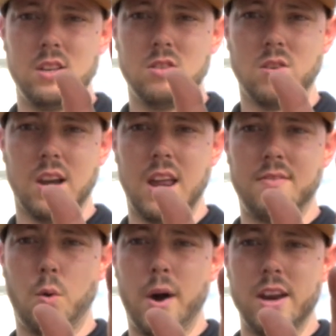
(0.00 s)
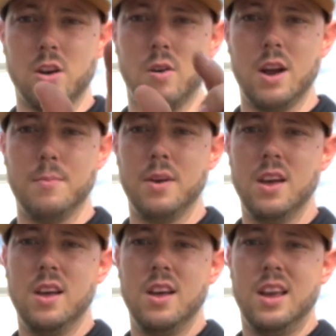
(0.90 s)
So I can have a wider grip
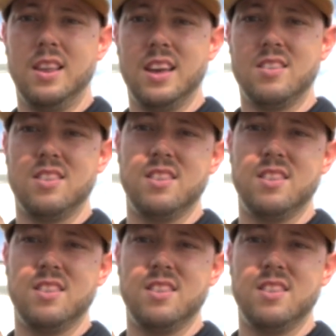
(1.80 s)
and less